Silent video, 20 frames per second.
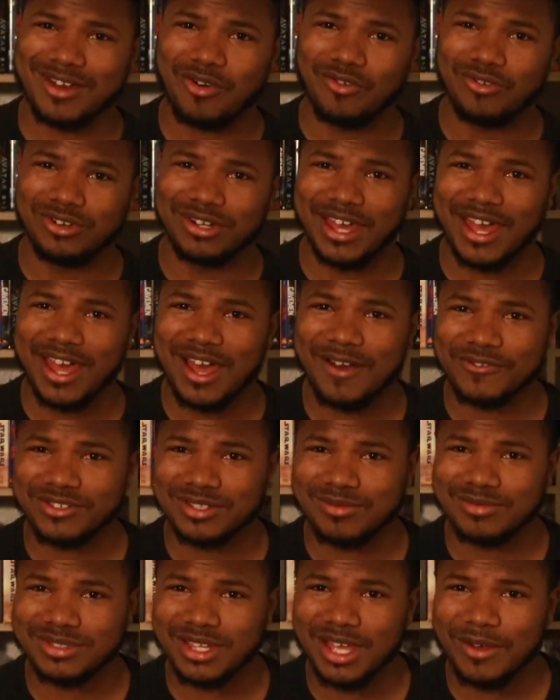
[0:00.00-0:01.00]
go down for
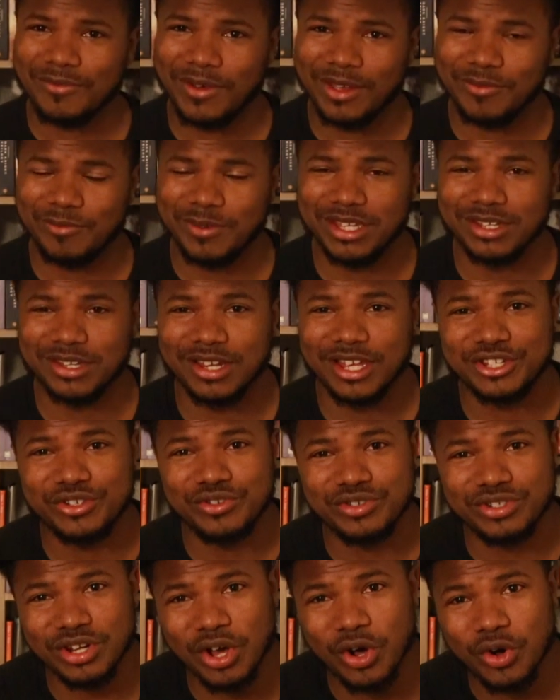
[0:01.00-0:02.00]
some stuff like that
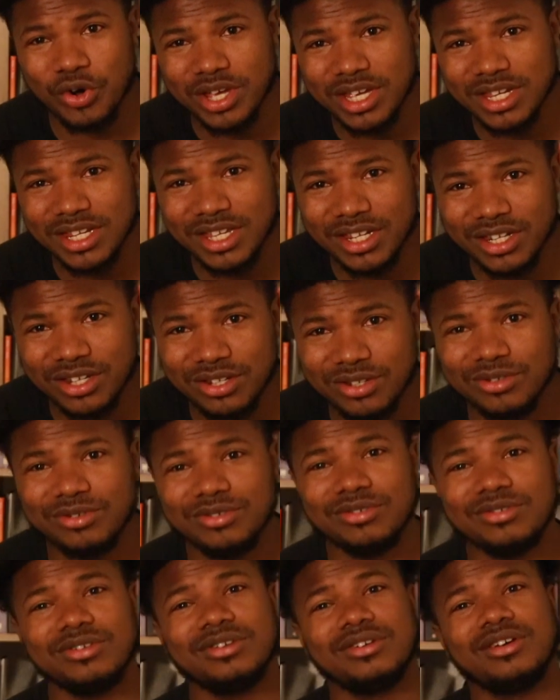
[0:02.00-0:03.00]
you know he didn't
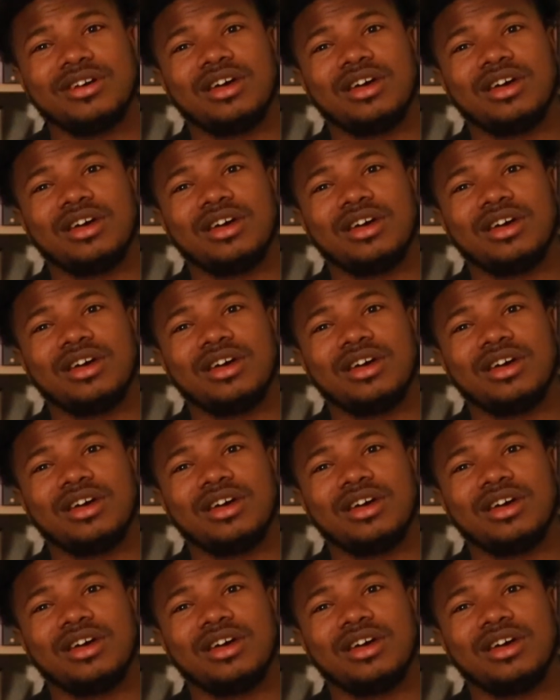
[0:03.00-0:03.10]
do?